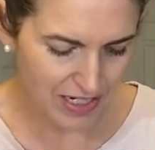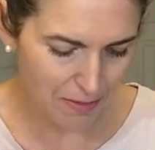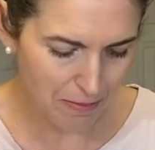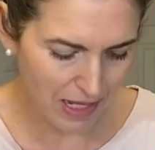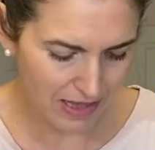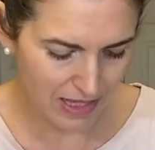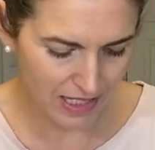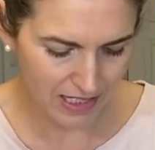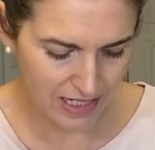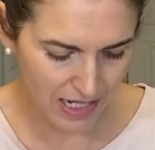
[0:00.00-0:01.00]
The main
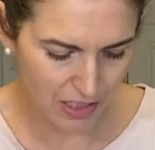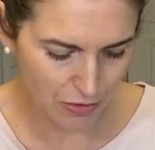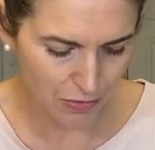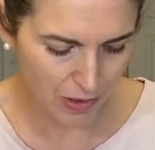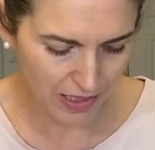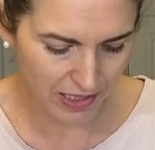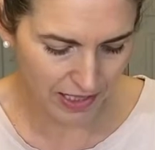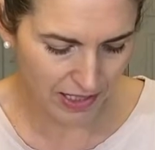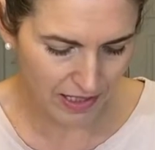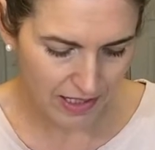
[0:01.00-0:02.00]
thing is that you want to
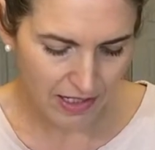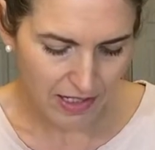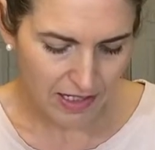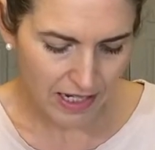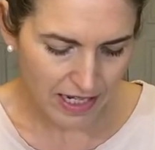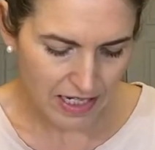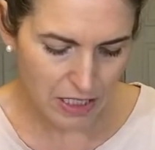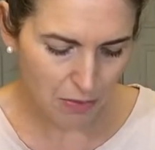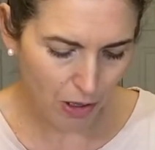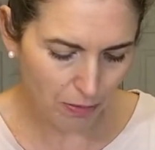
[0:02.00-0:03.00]
get nice
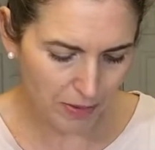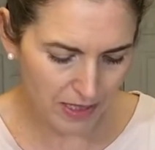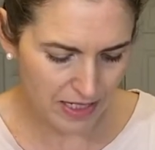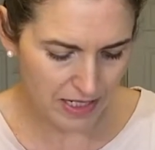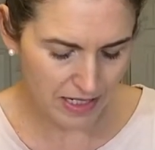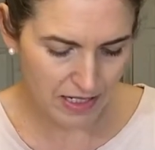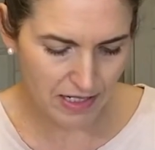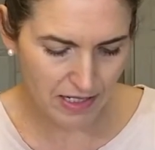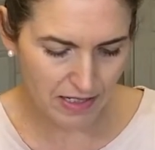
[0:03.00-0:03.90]
small pieces.